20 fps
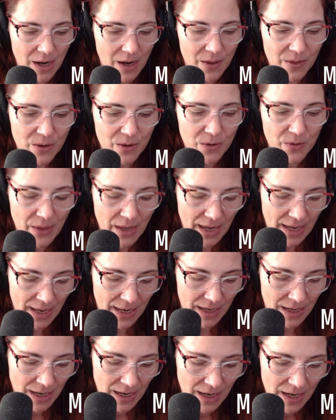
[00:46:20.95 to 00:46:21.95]
Other than
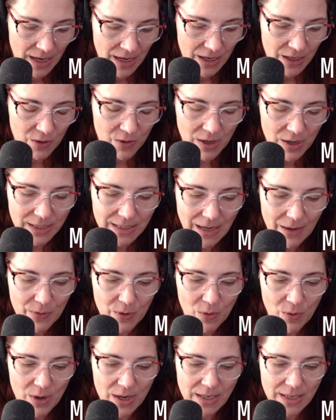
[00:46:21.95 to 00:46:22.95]
that, you guys have a
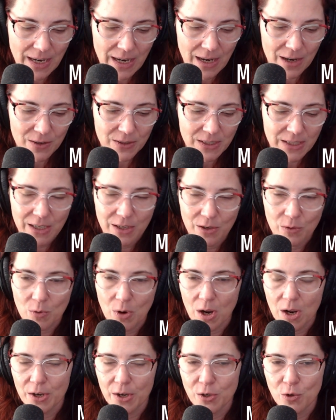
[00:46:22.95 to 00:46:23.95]
great day. I'll see you
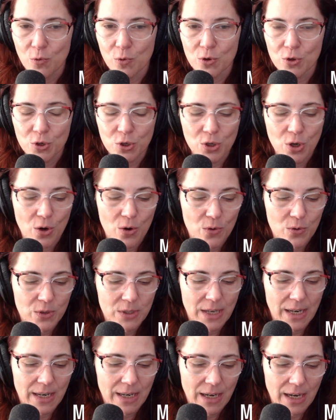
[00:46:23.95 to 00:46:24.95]
on your shows.
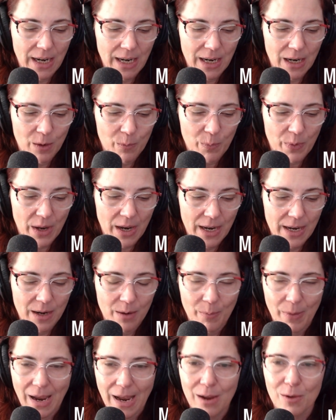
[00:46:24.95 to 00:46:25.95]
And Amp, I
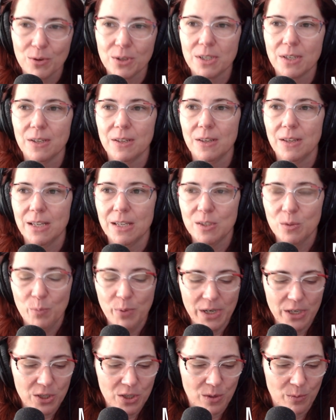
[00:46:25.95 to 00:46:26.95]
am out this
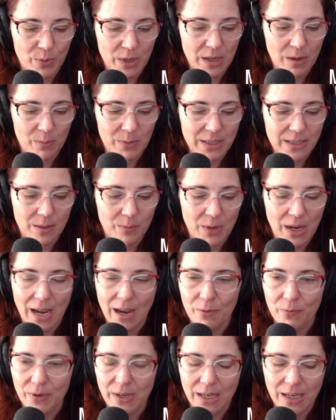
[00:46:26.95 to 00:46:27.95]
bitch. I'm going to get me some
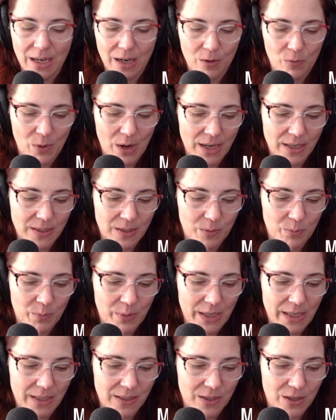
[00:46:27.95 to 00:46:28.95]
caffeine and rest.
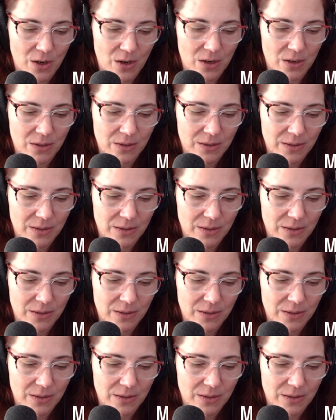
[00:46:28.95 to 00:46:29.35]
Peace, y'all.